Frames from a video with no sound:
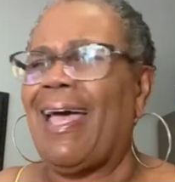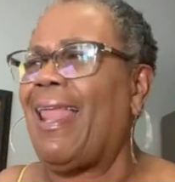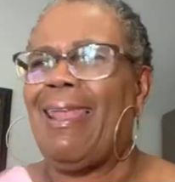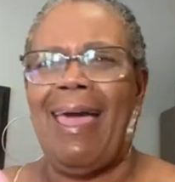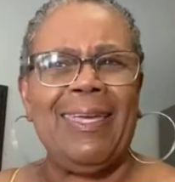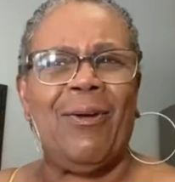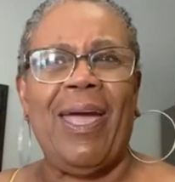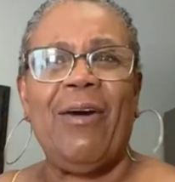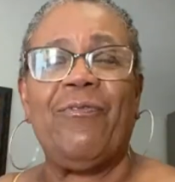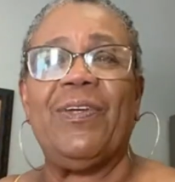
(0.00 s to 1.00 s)
I like your
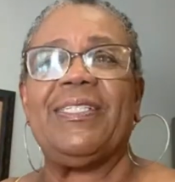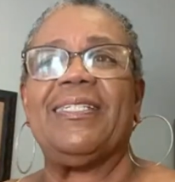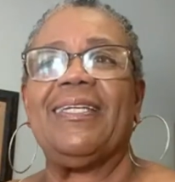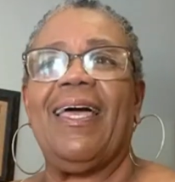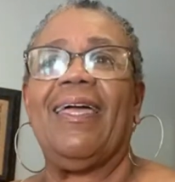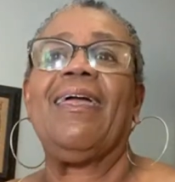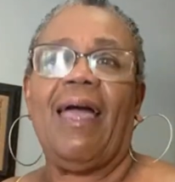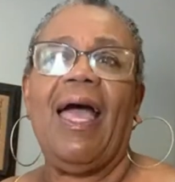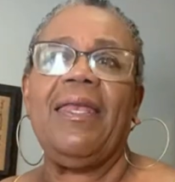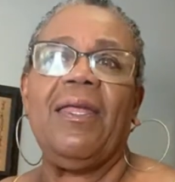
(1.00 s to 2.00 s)
outfit today.
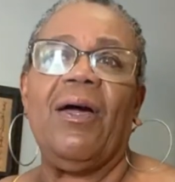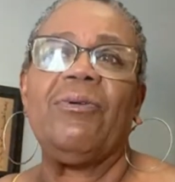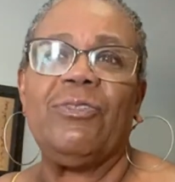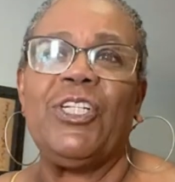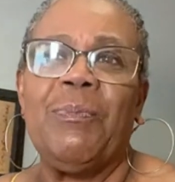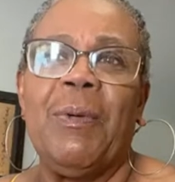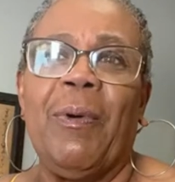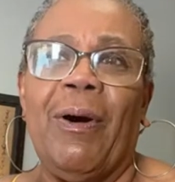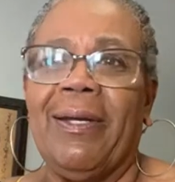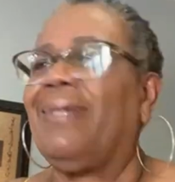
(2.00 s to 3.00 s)
I know Jimmy bought